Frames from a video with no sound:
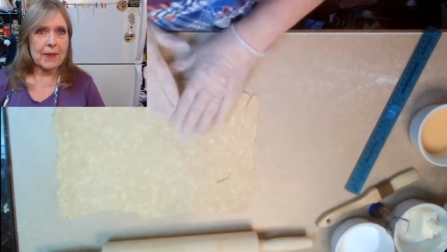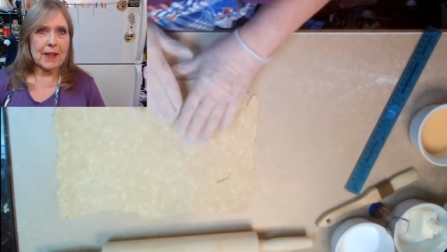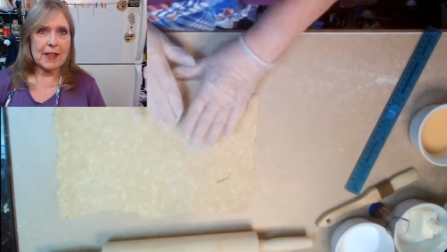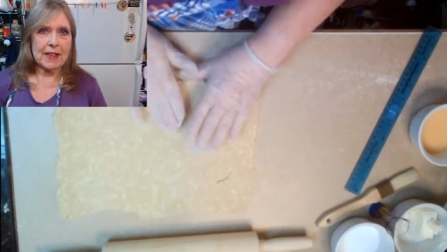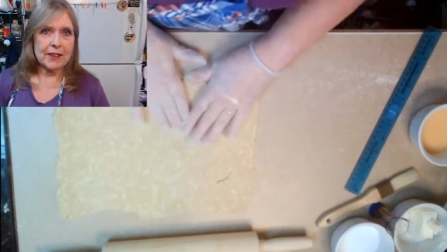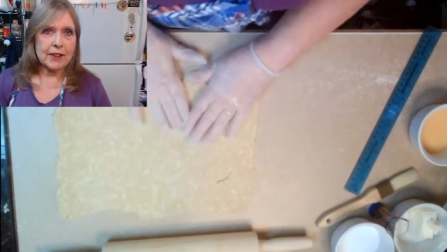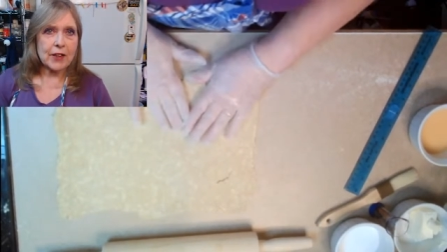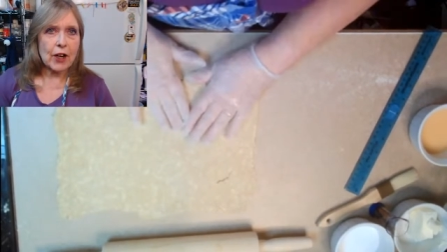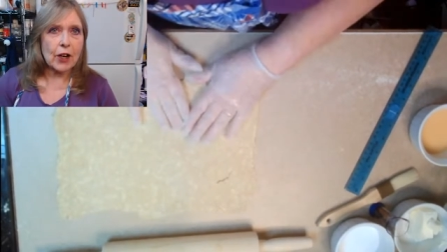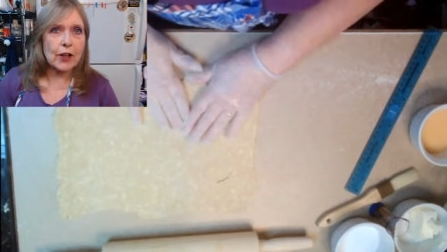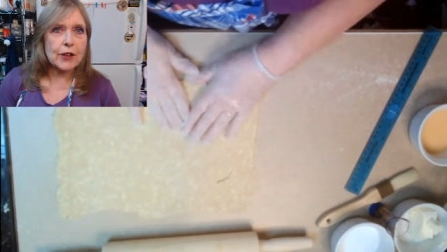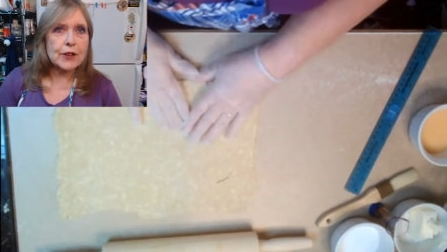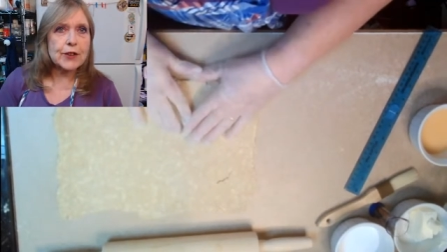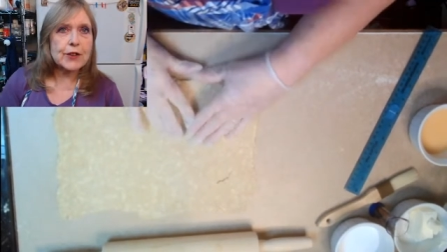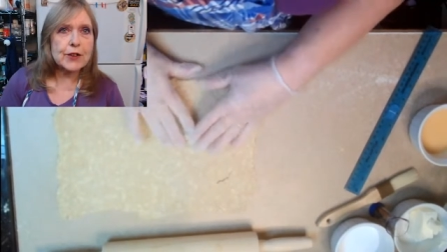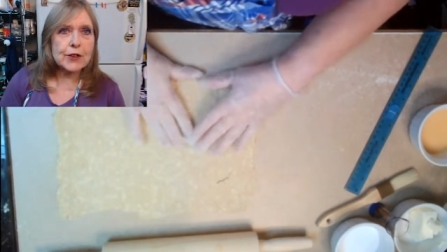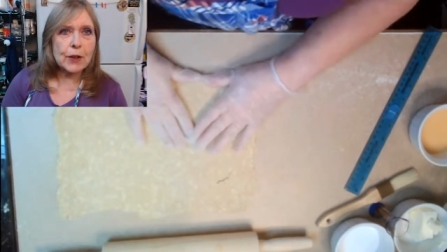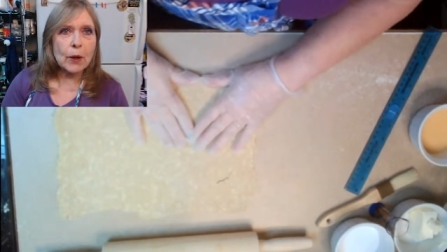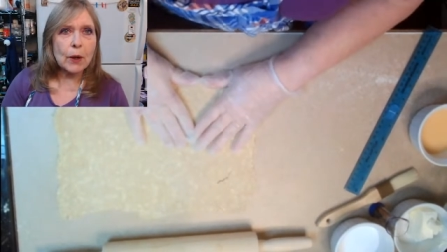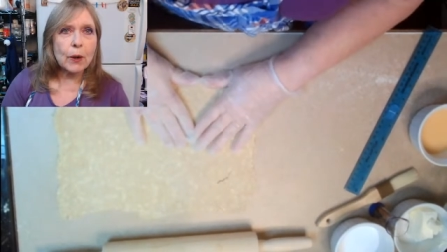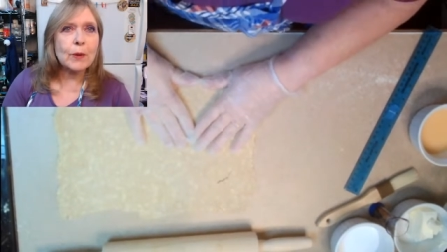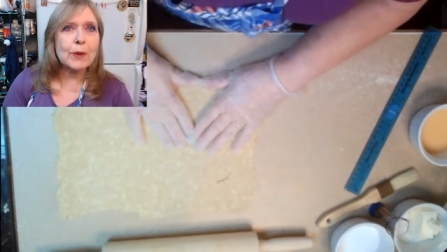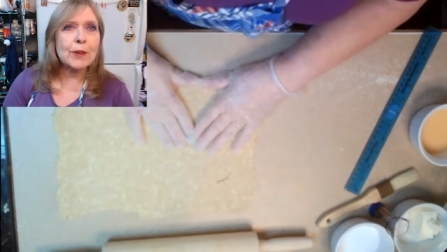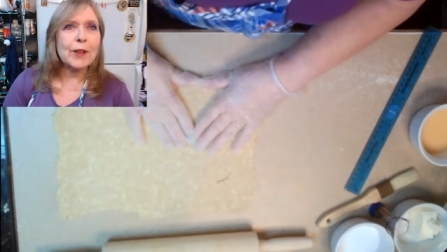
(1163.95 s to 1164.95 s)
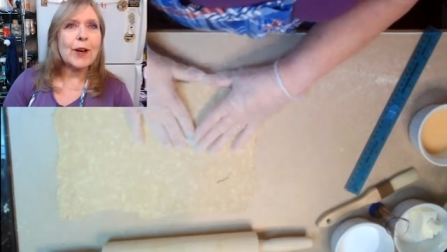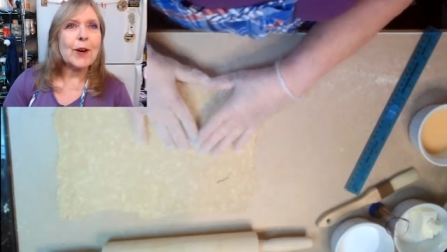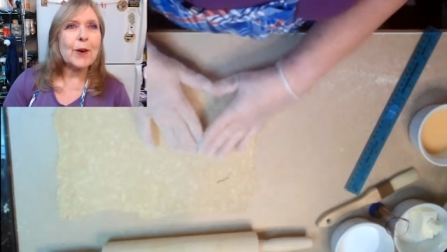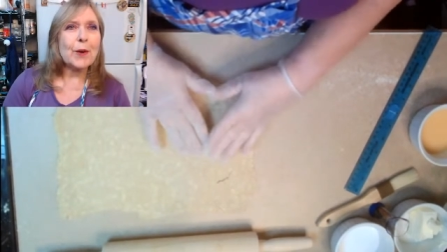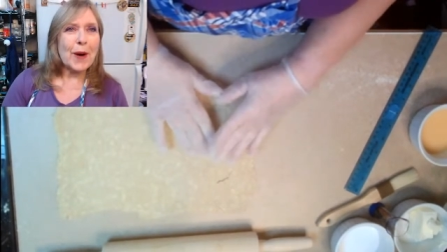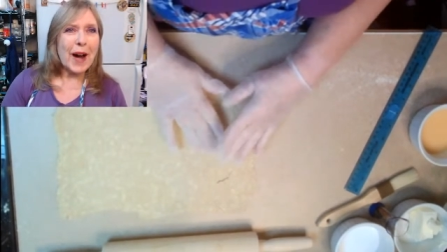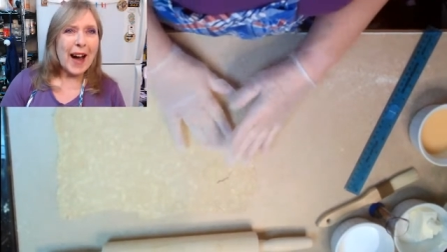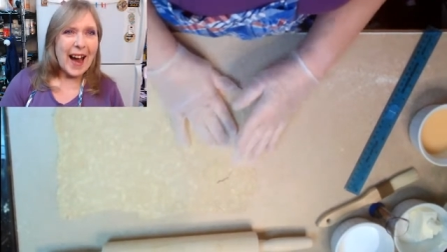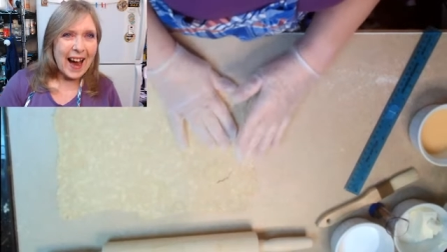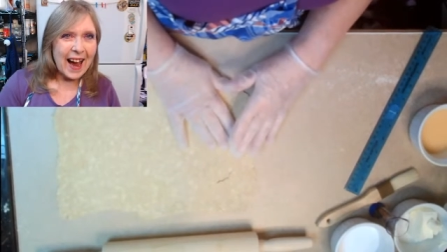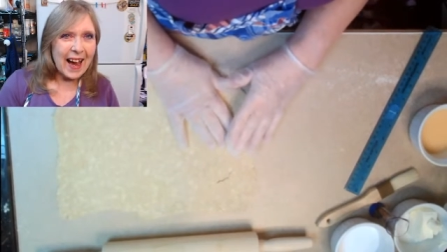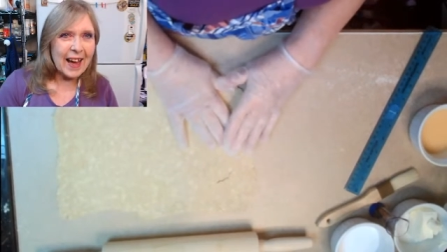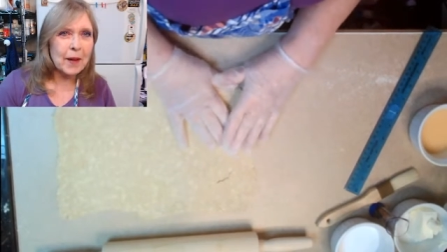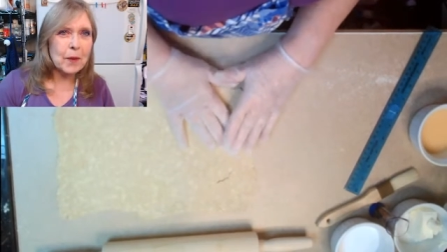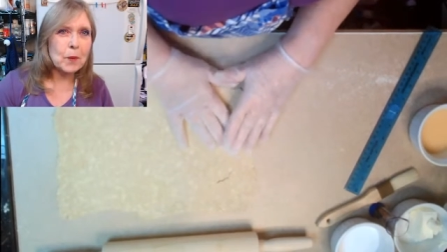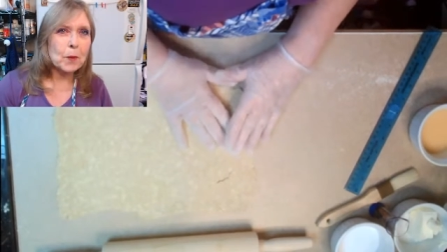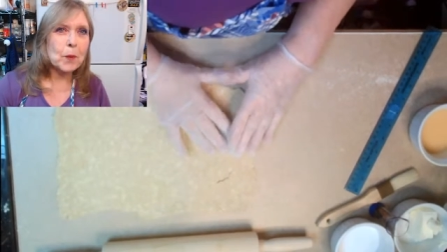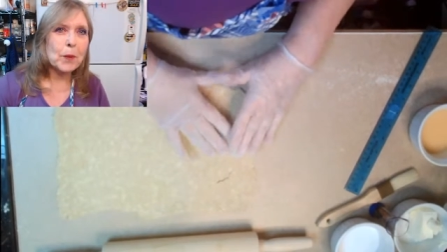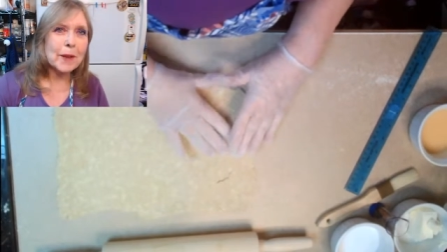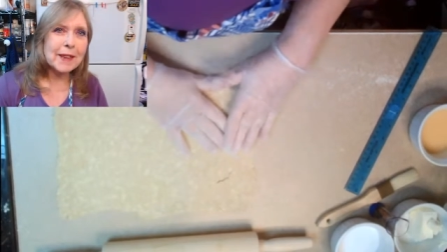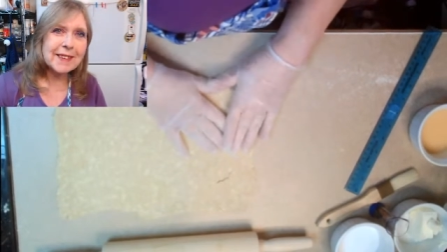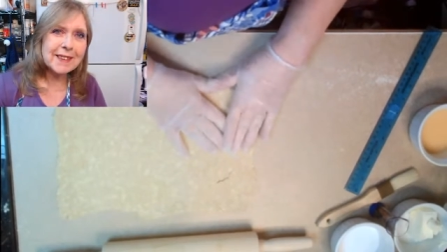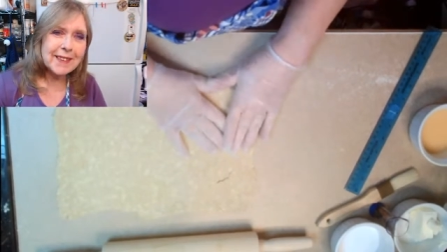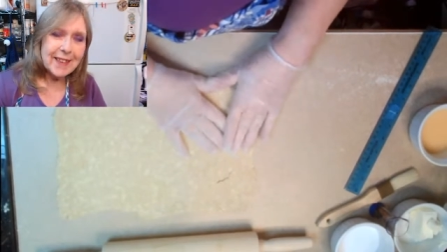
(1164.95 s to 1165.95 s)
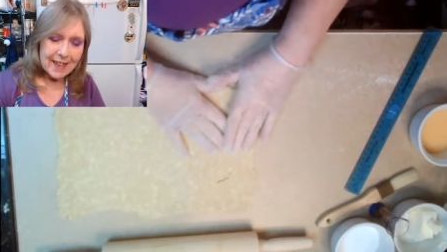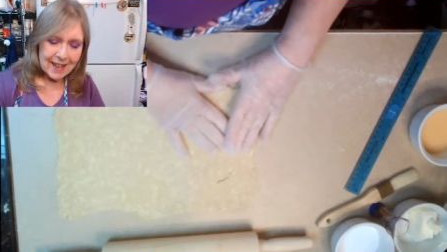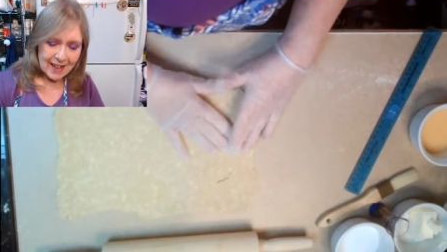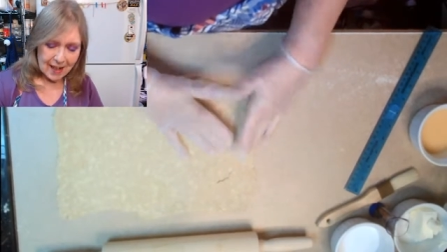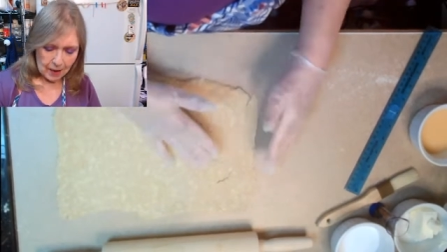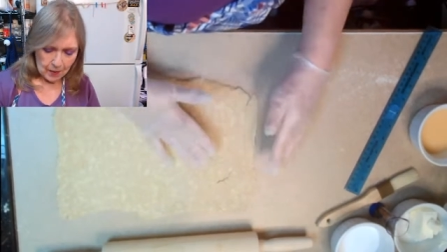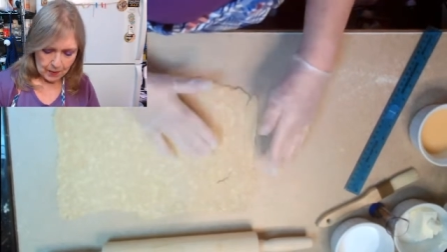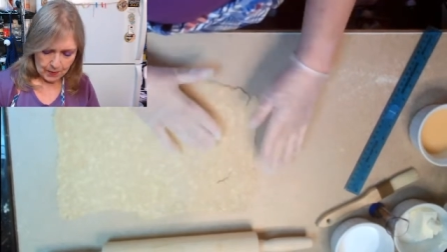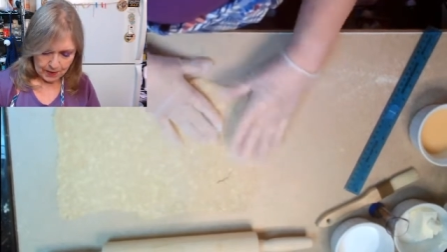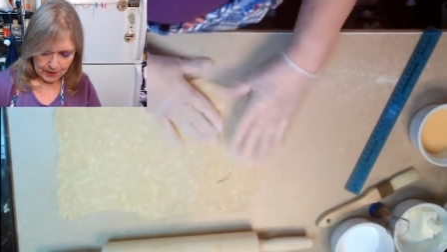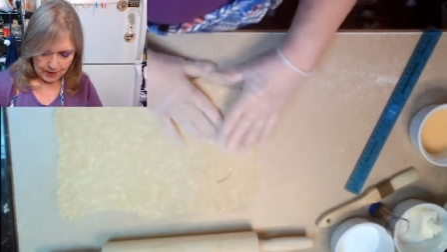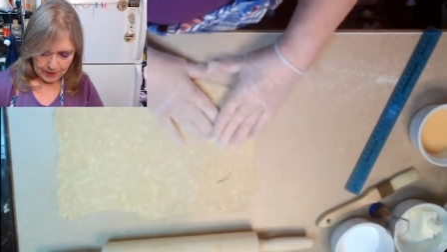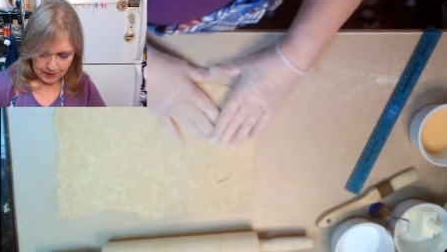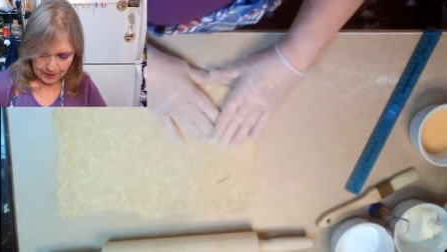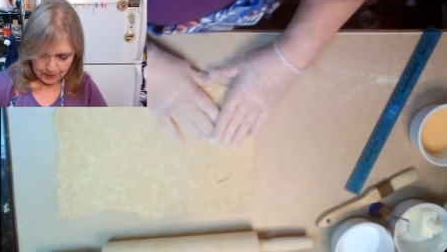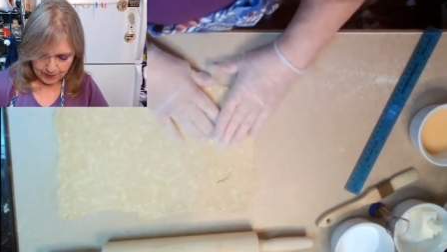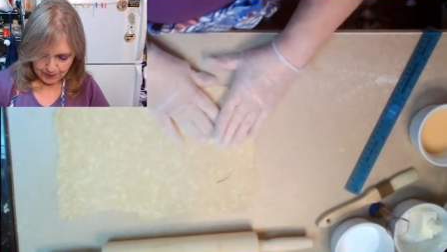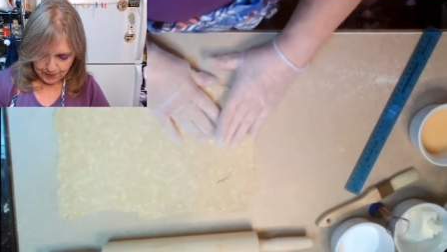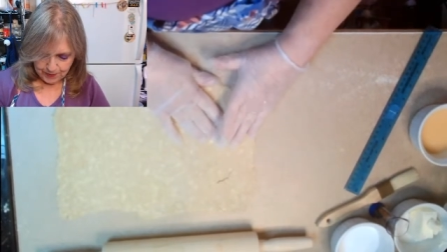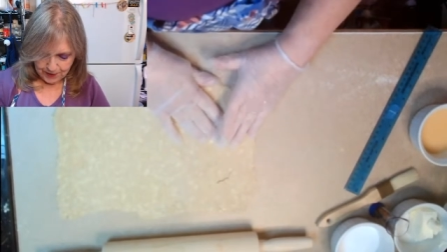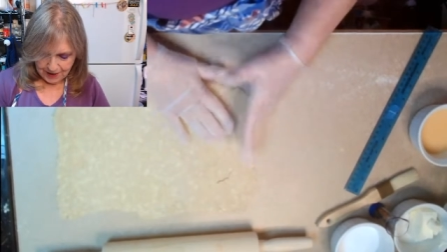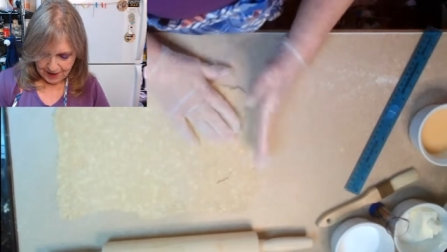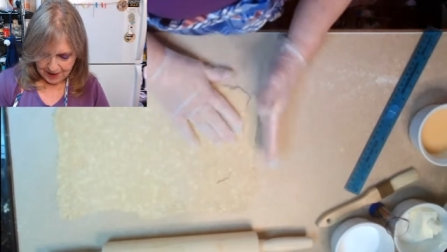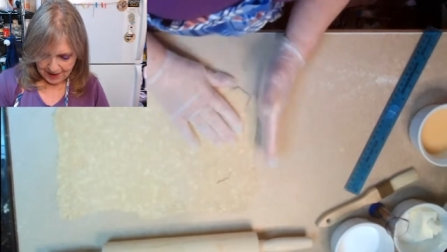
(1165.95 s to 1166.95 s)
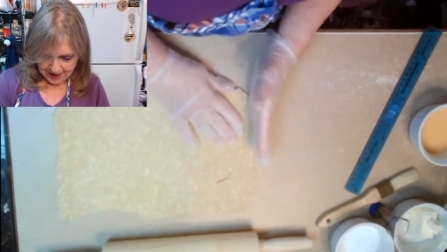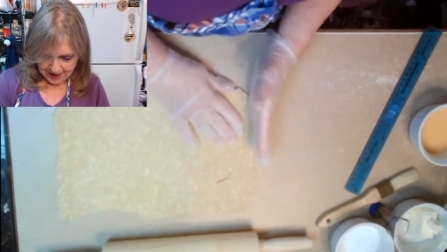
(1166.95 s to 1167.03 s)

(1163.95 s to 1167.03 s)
in this are so low, hi Willie, how are you?